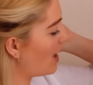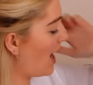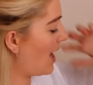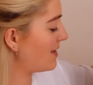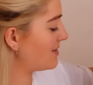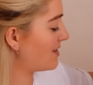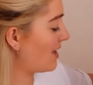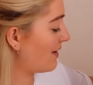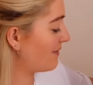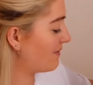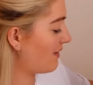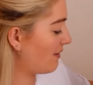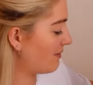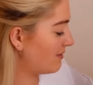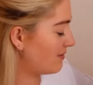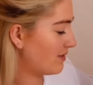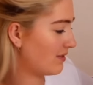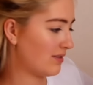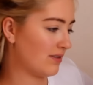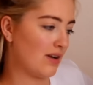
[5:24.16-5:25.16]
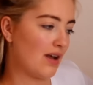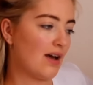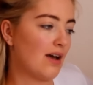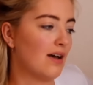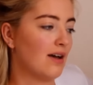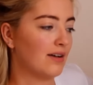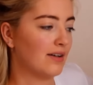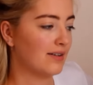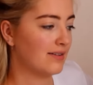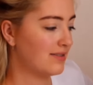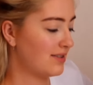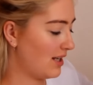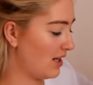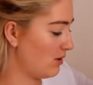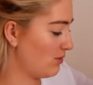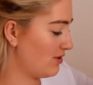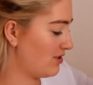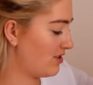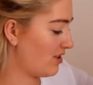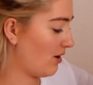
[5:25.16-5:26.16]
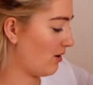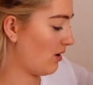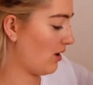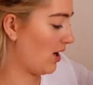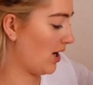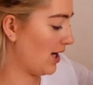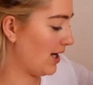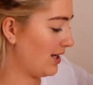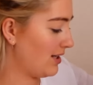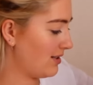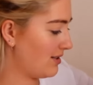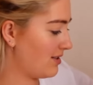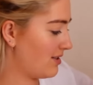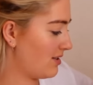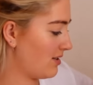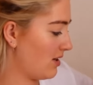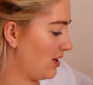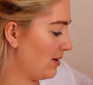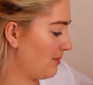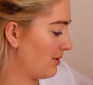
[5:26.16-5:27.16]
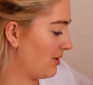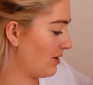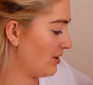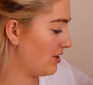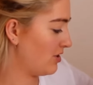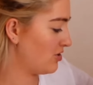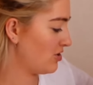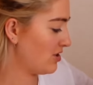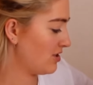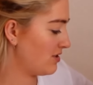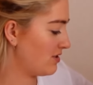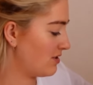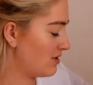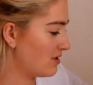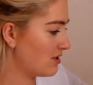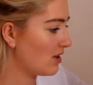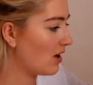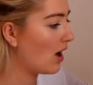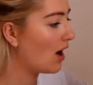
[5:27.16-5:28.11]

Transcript: As that fan concealer is so light, I'm going to just